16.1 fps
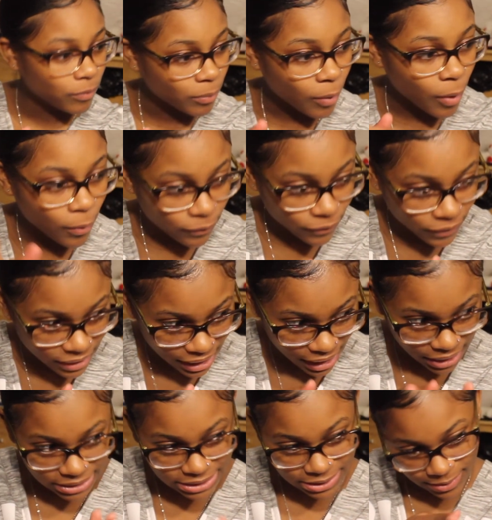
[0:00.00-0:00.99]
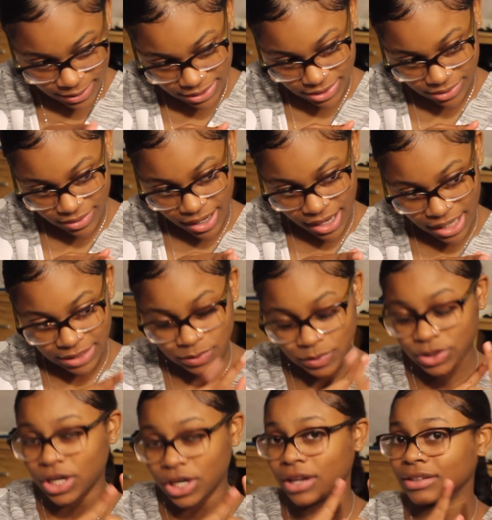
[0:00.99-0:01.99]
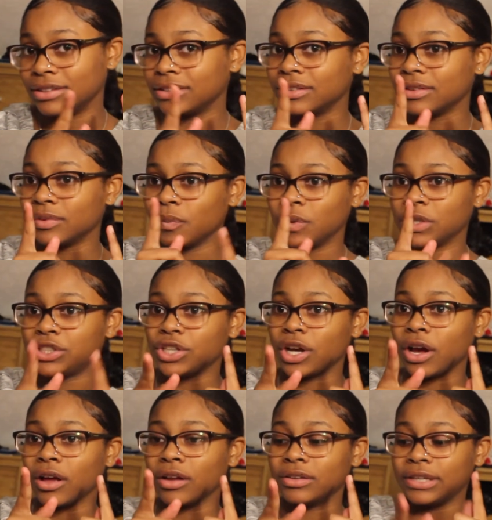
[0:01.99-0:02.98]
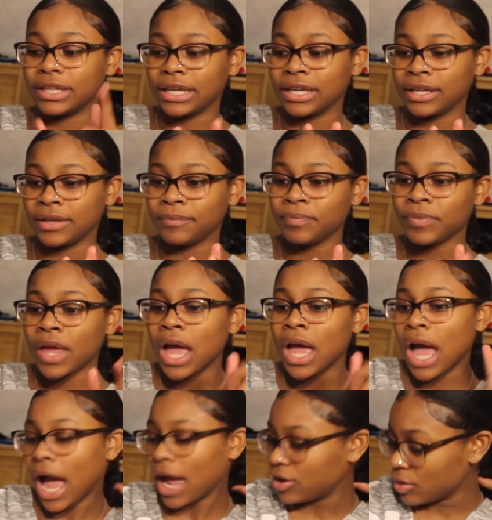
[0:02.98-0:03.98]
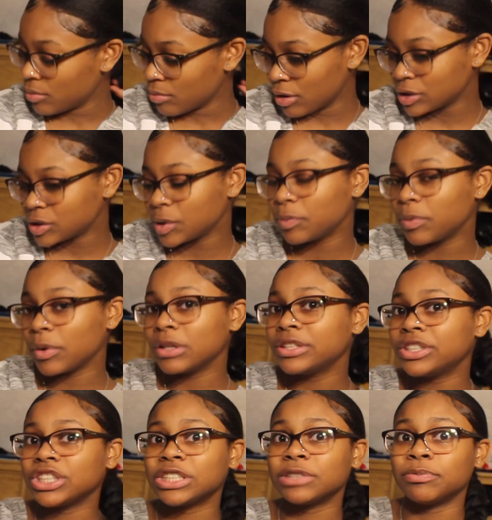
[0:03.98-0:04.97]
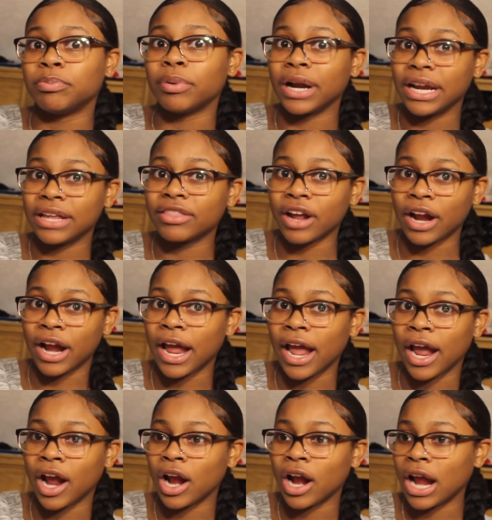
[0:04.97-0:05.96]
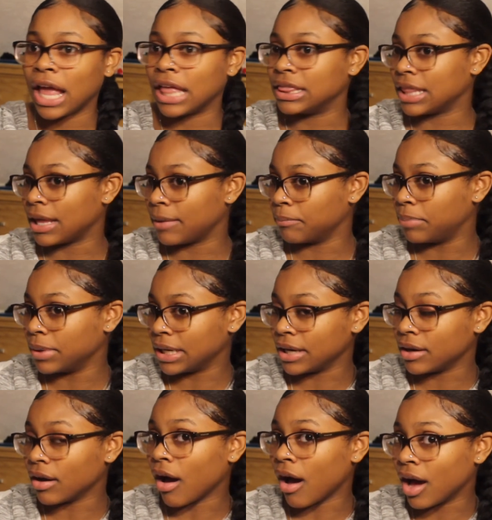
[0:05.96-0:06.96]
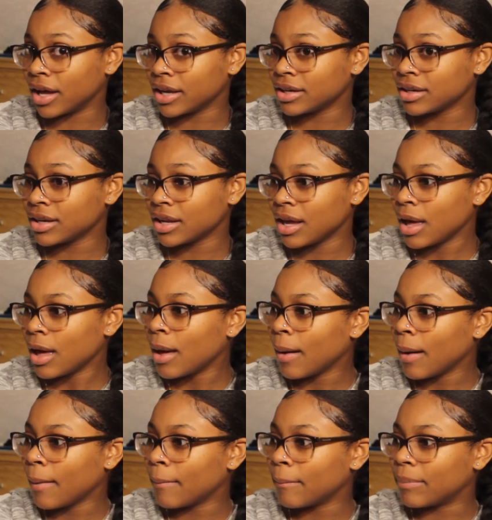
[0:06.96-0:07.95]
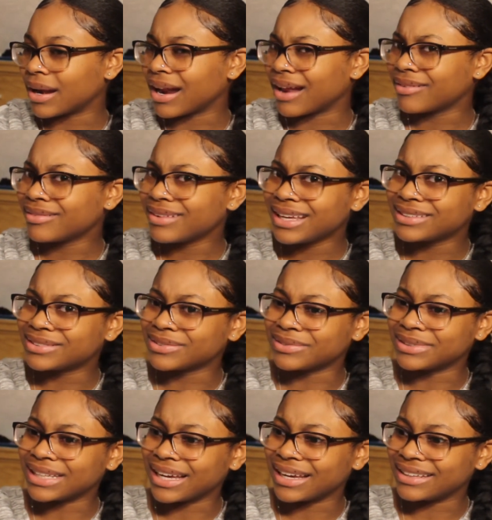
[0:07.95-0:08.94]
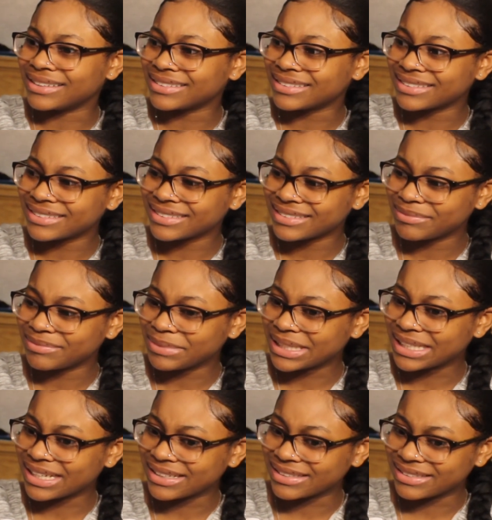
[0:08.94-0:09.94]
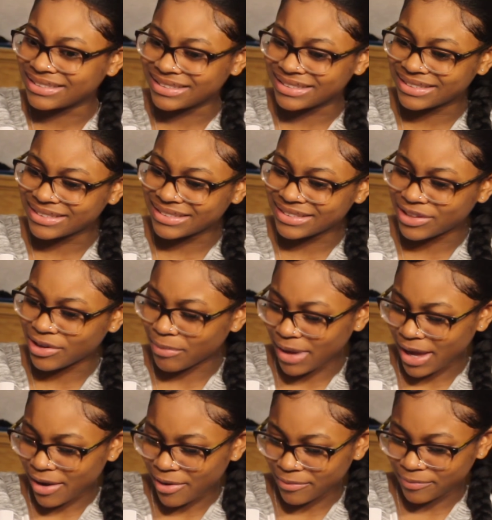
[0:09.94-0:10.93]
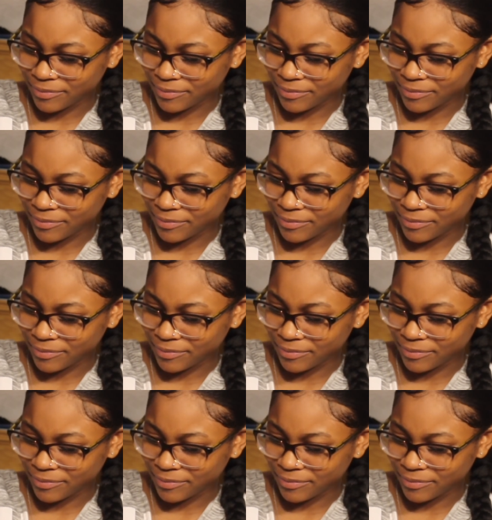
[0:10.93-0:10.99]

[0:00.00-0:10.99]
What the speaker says: Hopefully I explained to you guys what y'all did. I know most people just braid their hair and then put it on, but I don't like doing that because no ma'am.